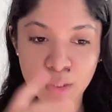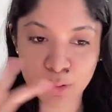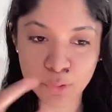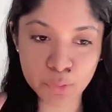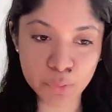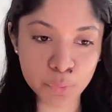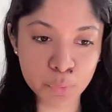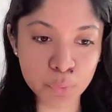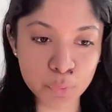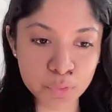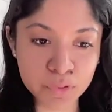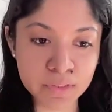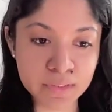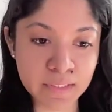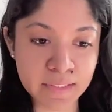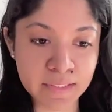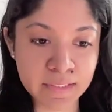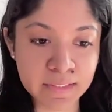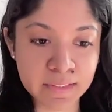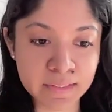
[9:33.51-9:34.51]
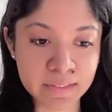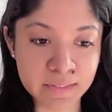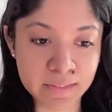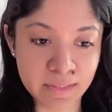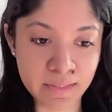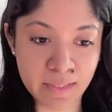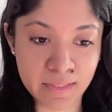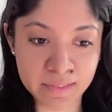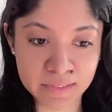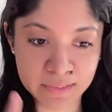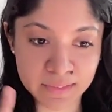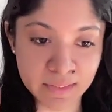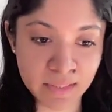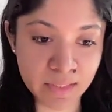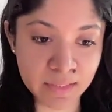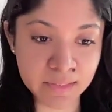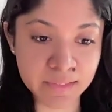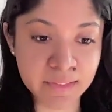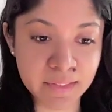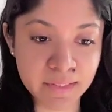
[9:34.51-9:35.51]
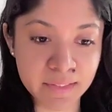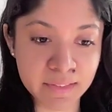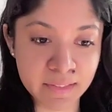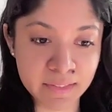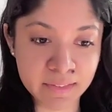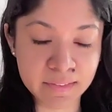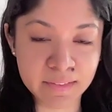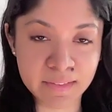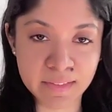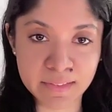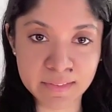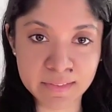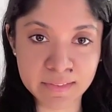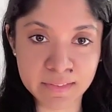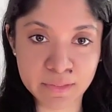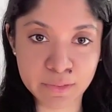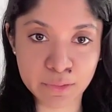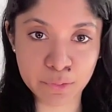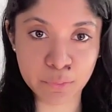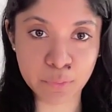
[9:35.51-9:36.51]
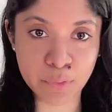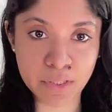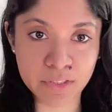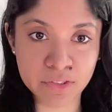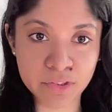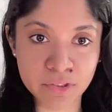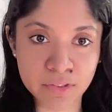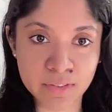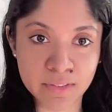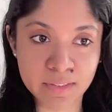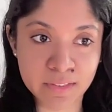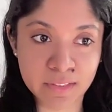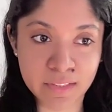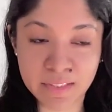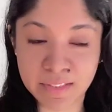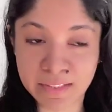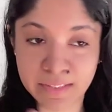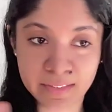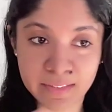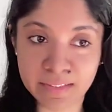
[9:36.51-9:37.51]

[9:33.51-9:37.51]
using like sulking in this situation